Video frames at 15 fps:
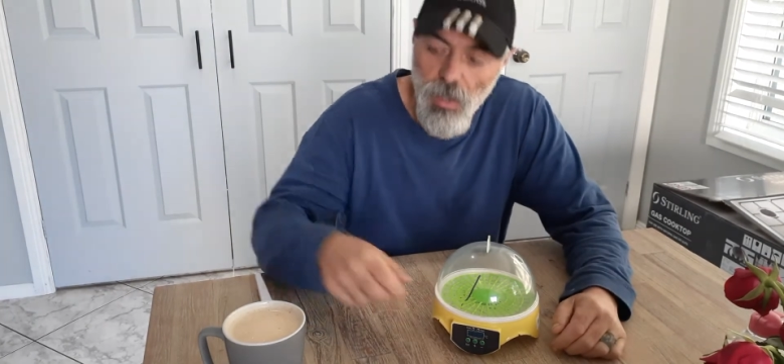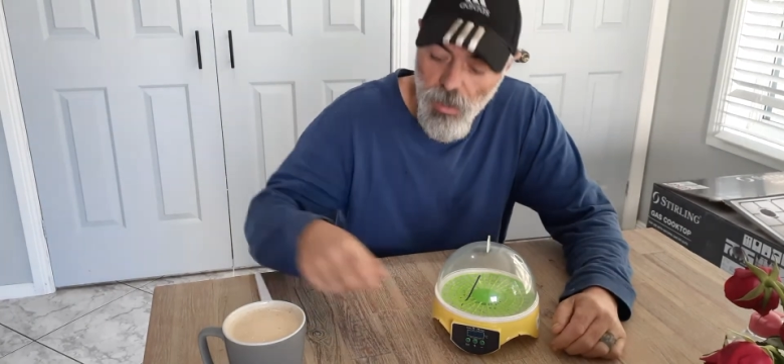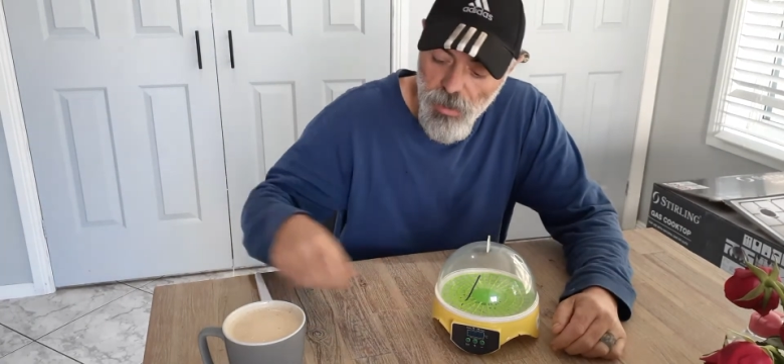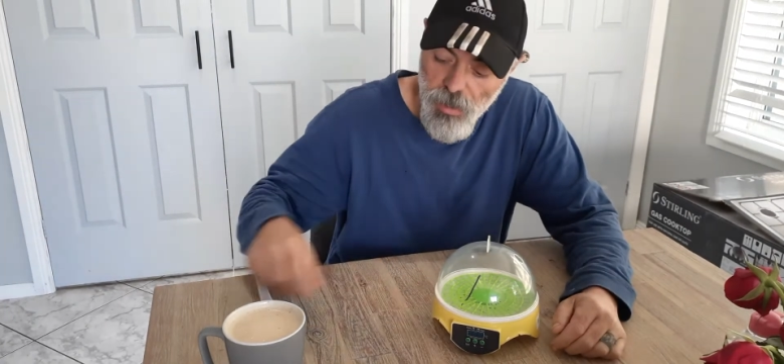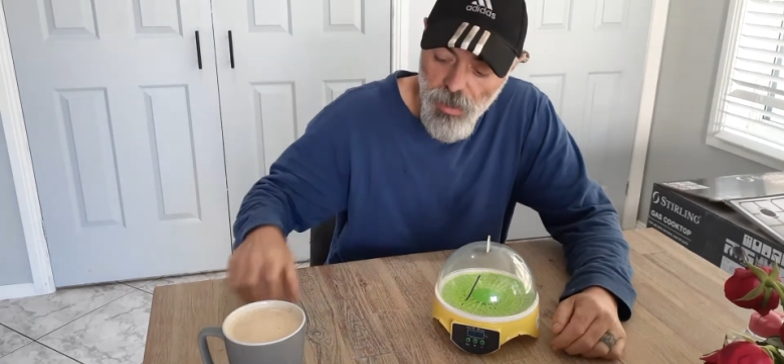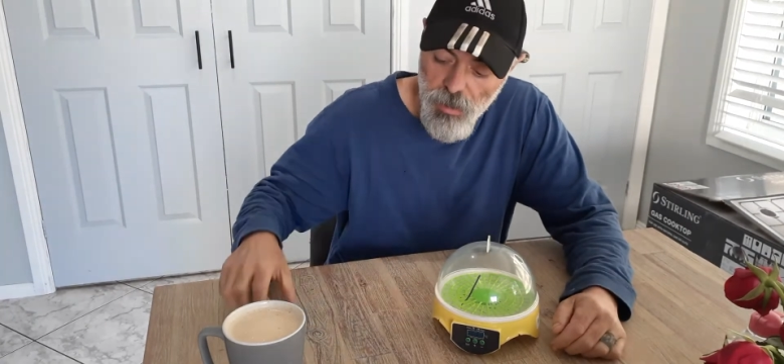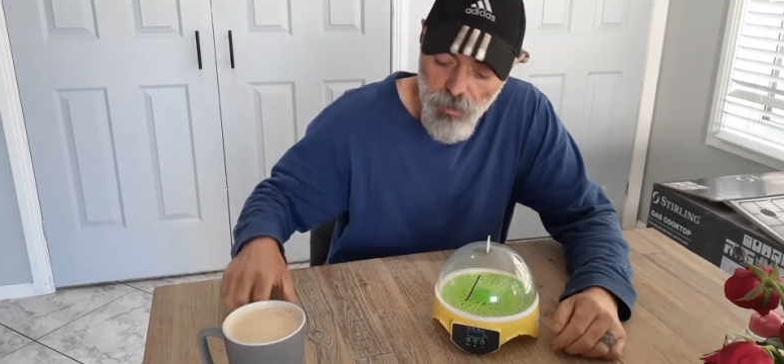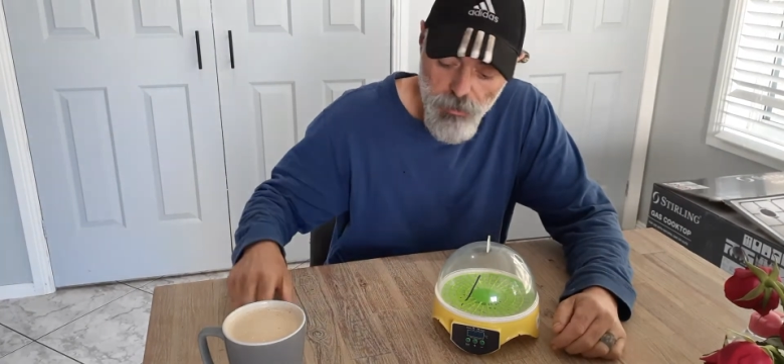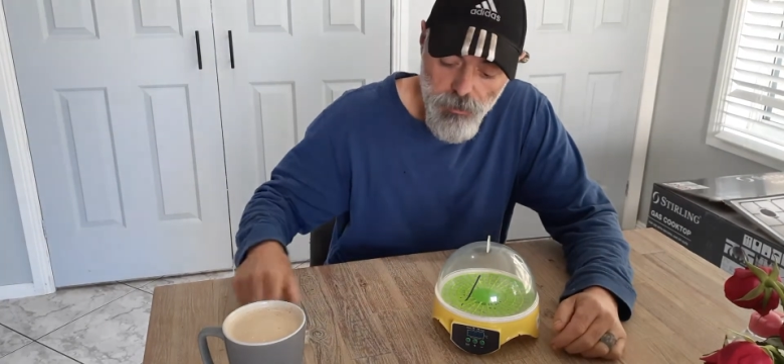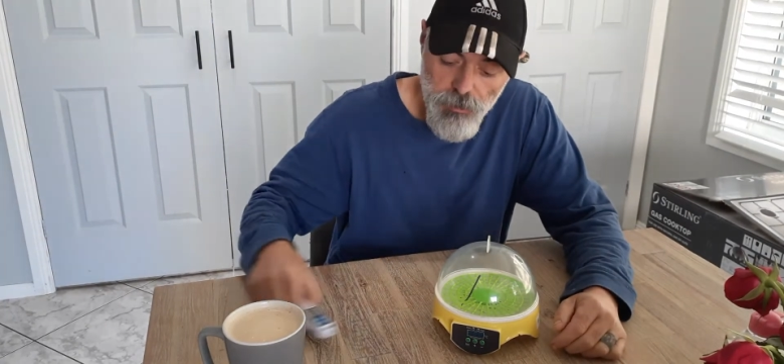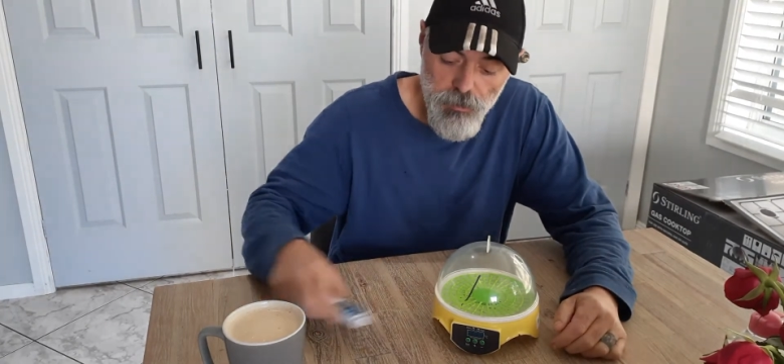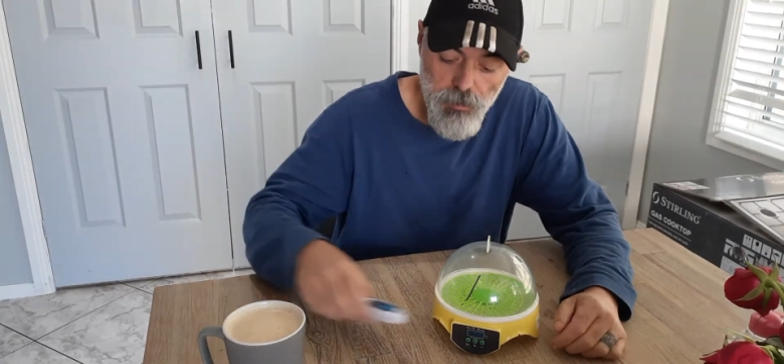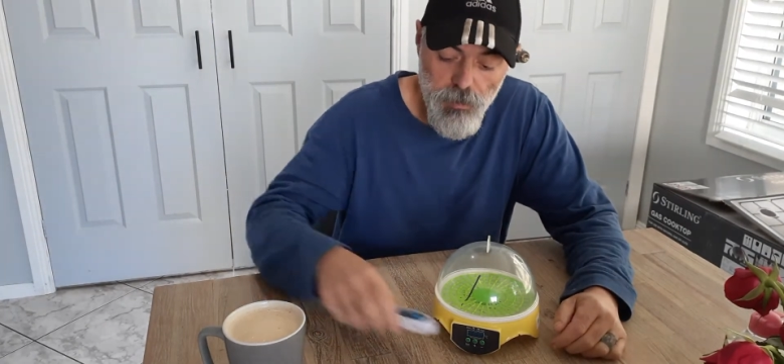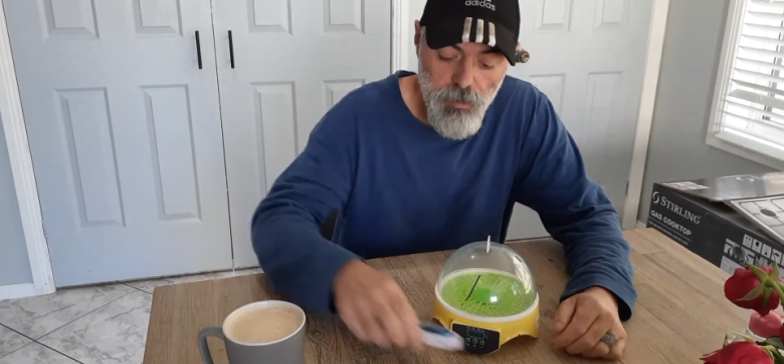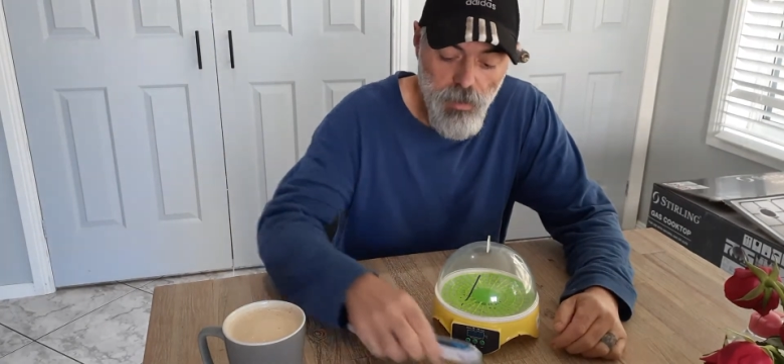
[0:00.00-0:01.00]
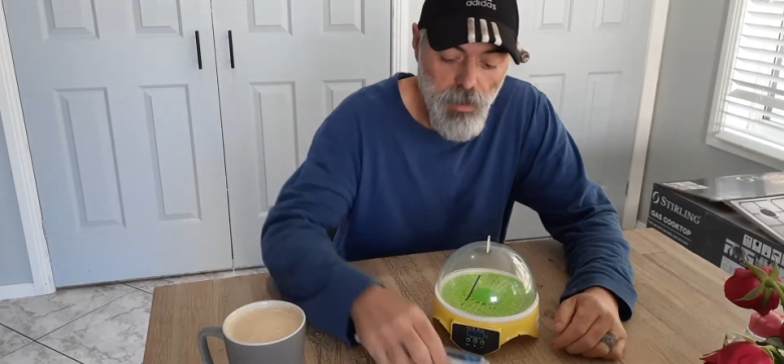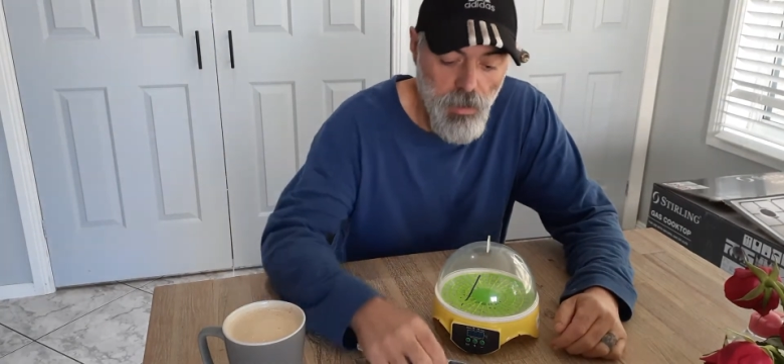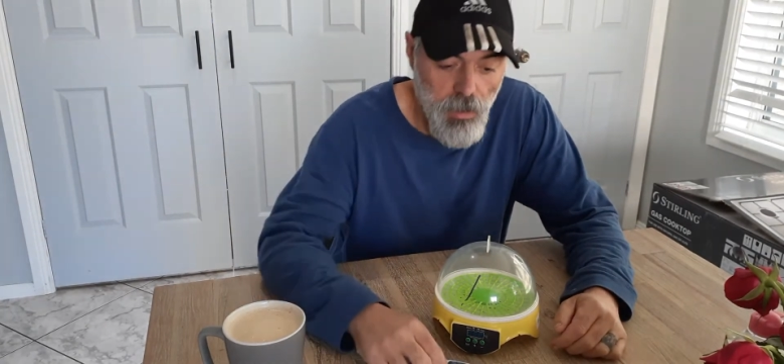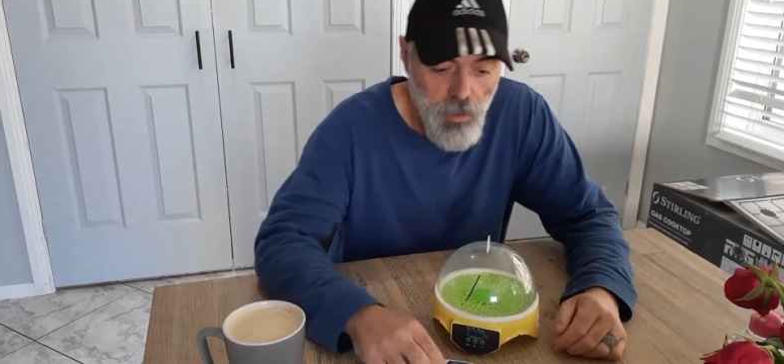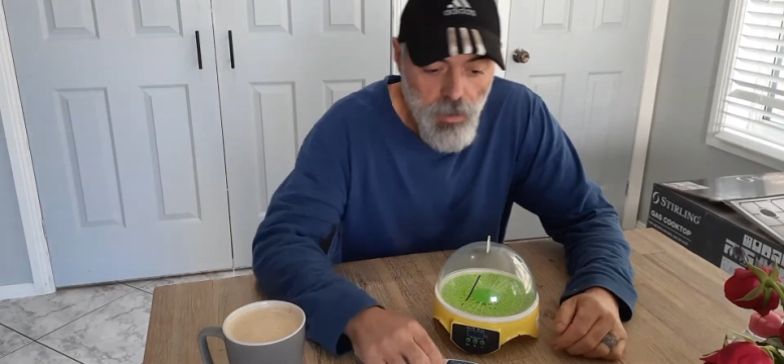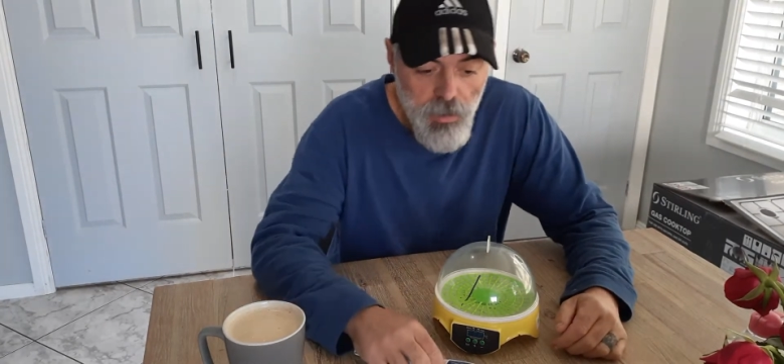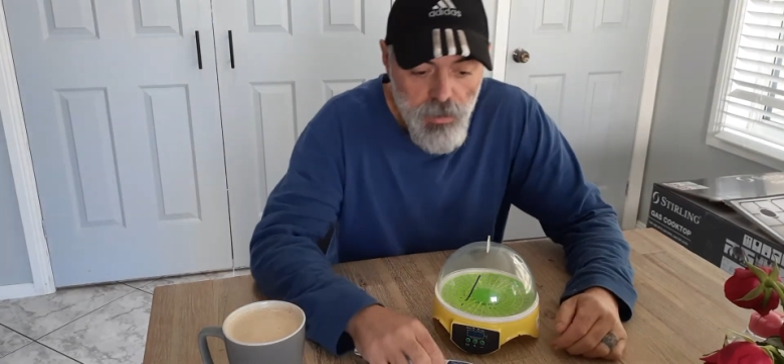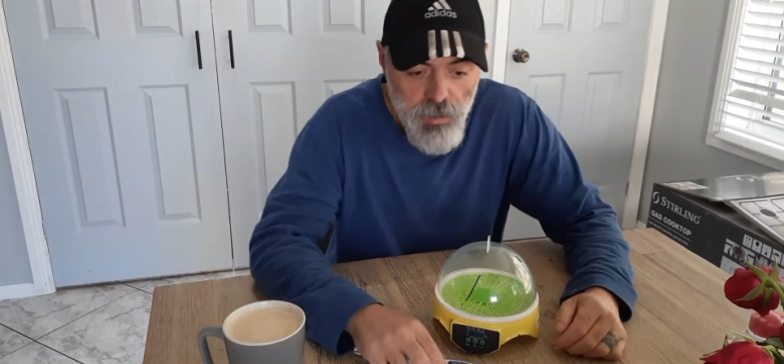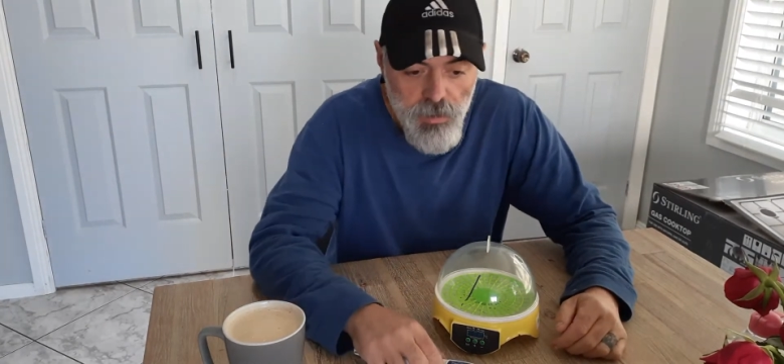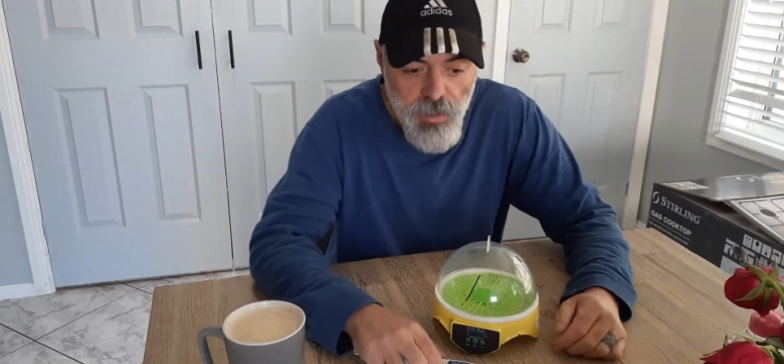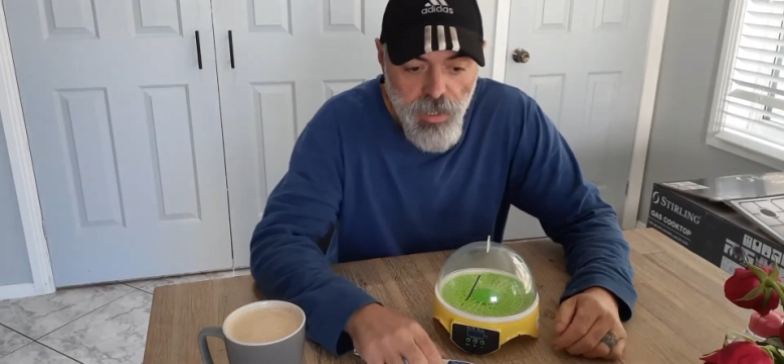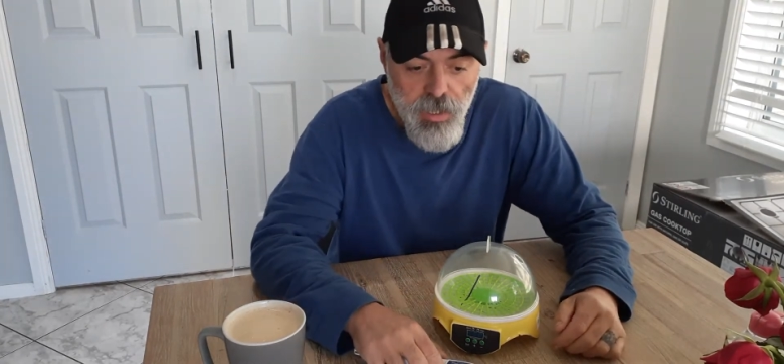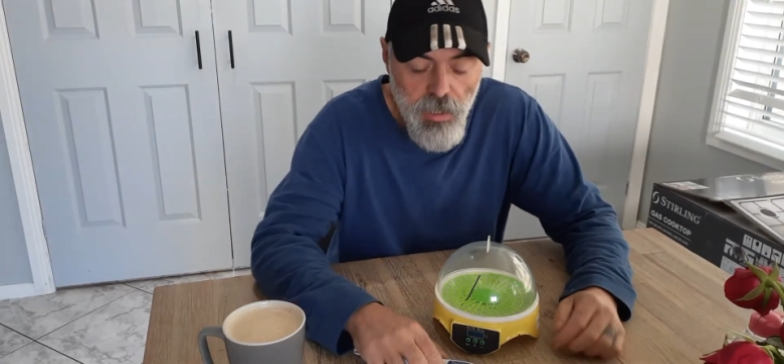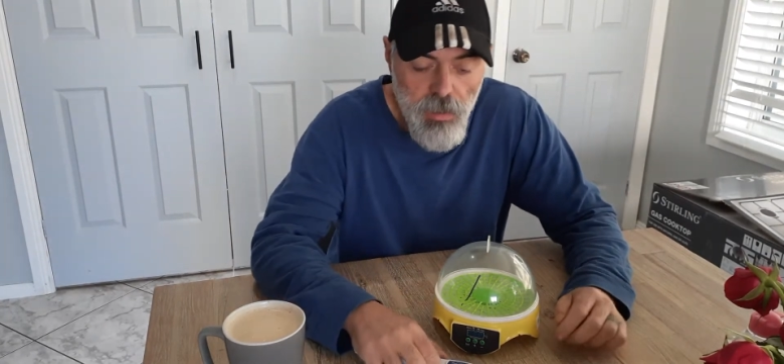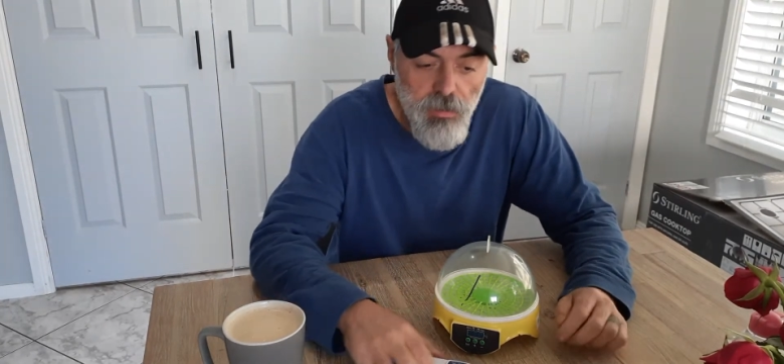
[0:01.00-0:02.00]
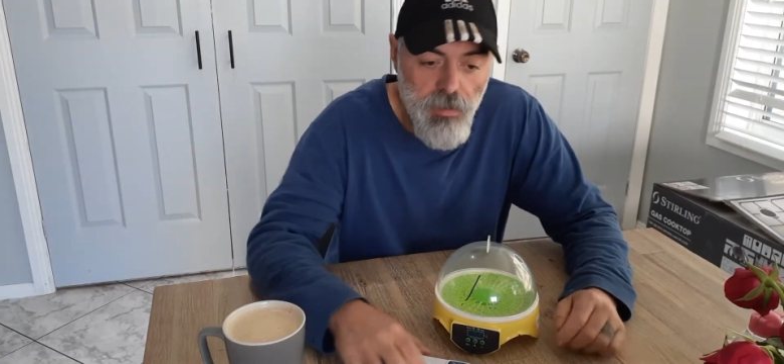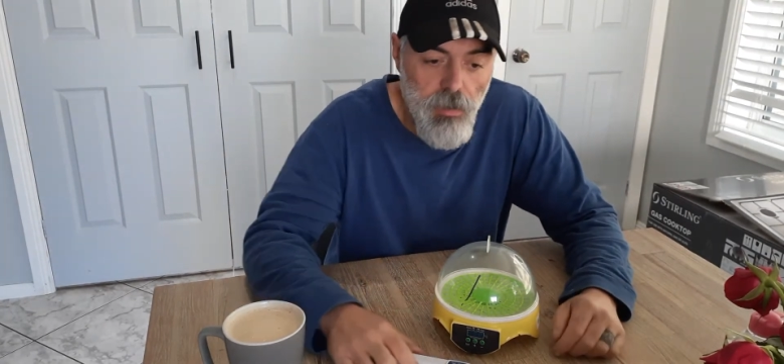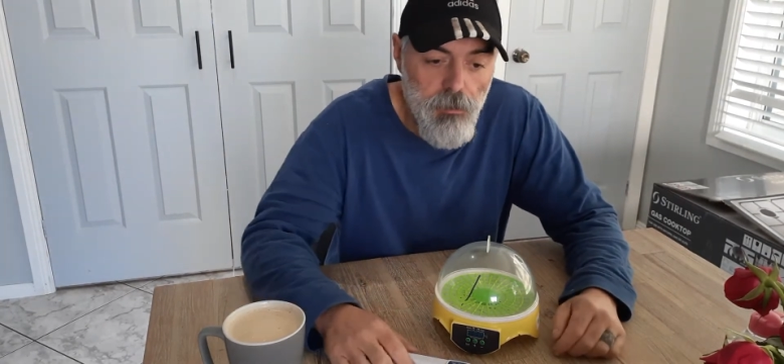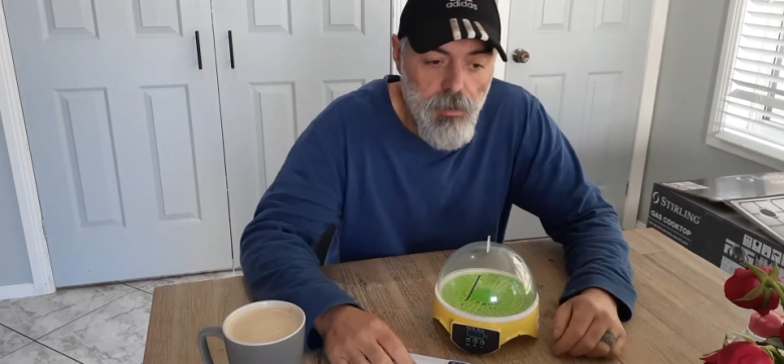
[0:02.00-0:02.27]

know. Second attempt